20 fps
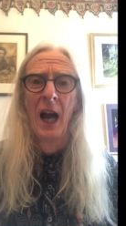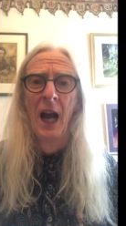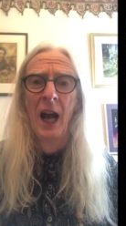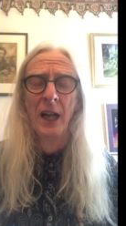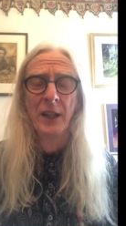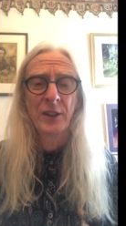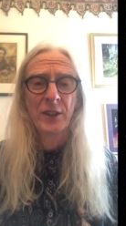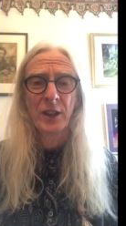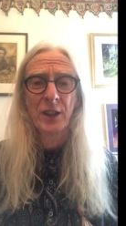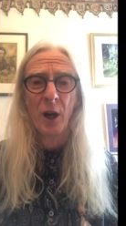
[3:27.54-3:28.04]

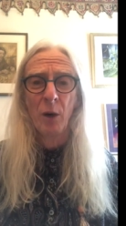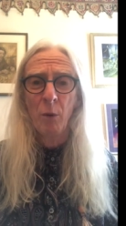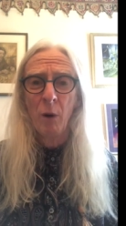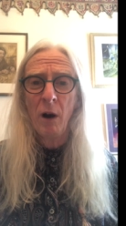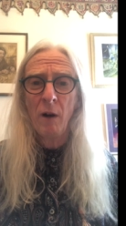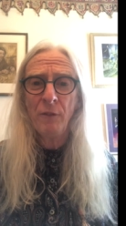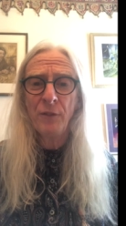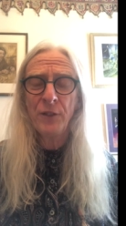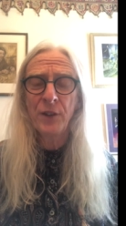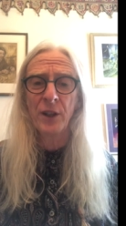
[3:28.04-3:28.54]
And so
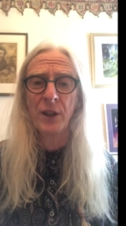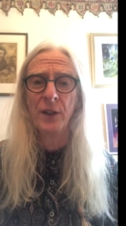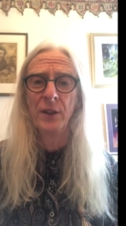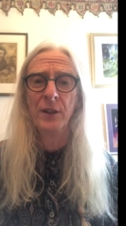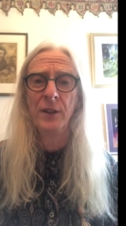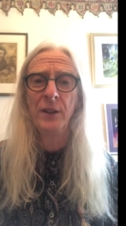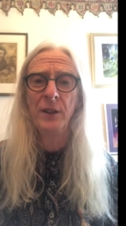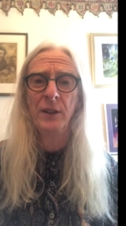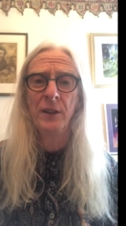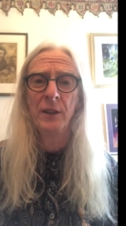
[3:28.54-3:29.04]

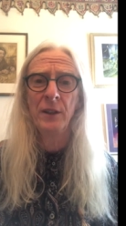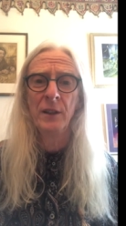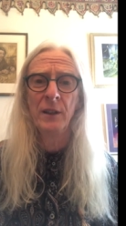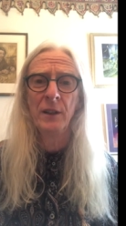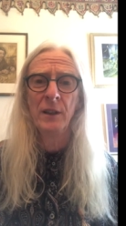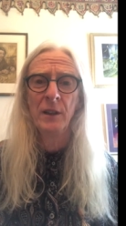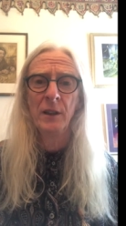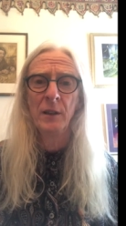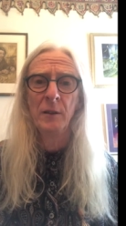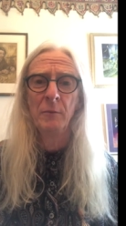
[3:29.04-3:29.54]
often,
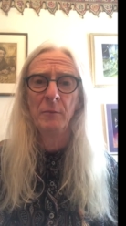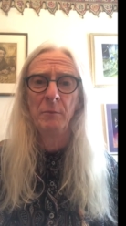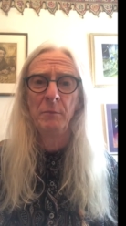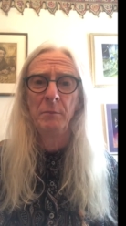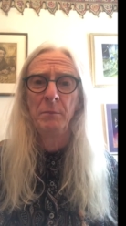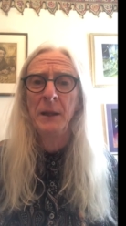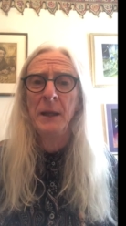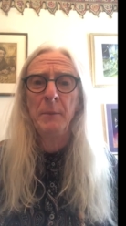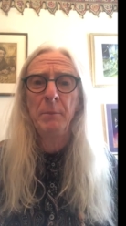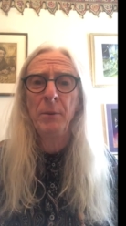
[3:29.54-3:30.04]

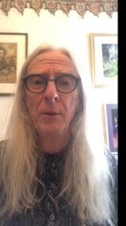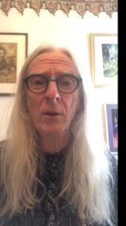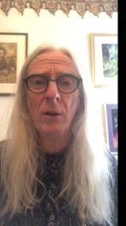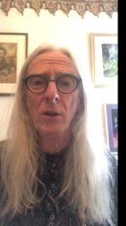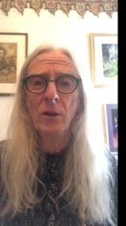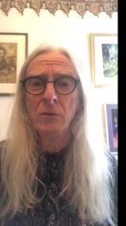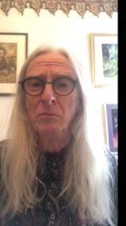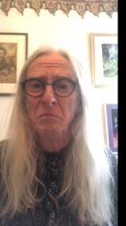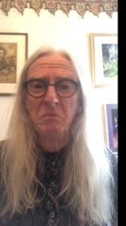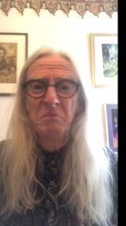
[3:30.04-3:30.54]

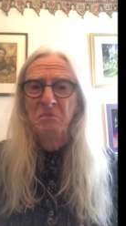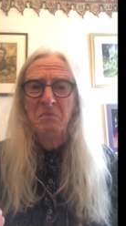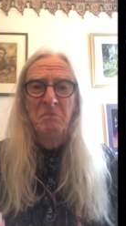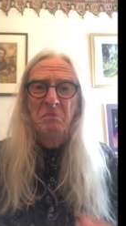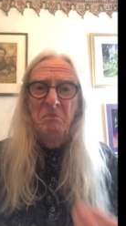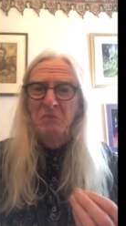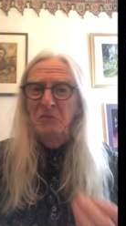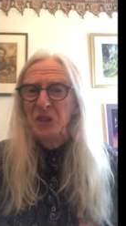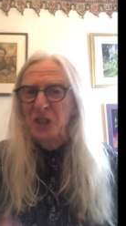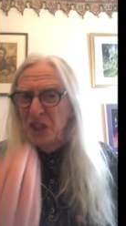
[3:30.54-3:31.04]
people
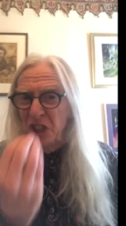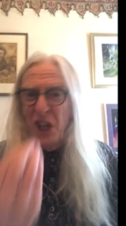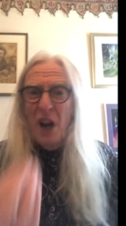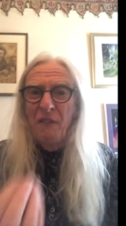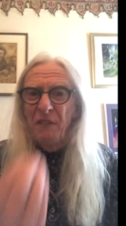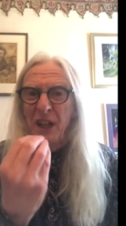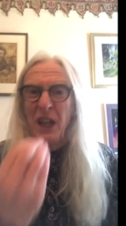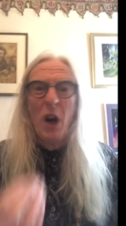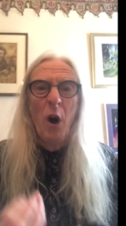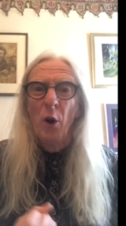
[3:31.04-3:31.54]

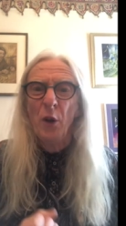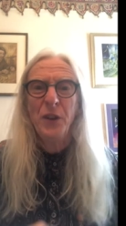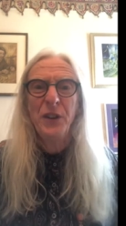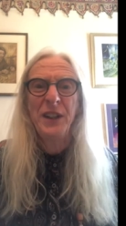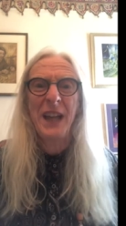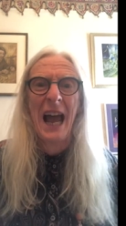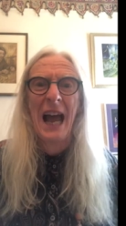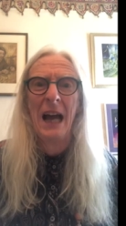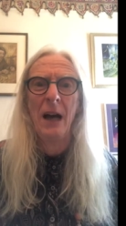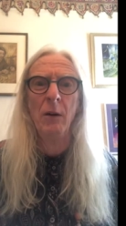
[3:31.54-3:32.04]
shove it on
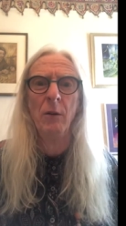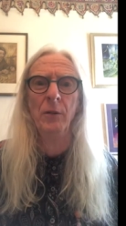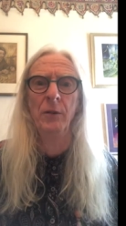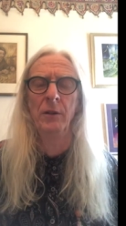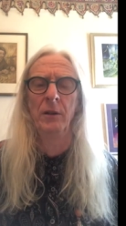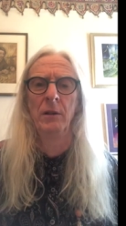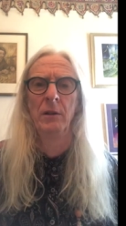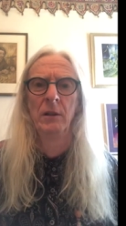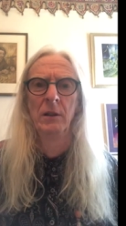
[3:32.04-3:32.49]
down.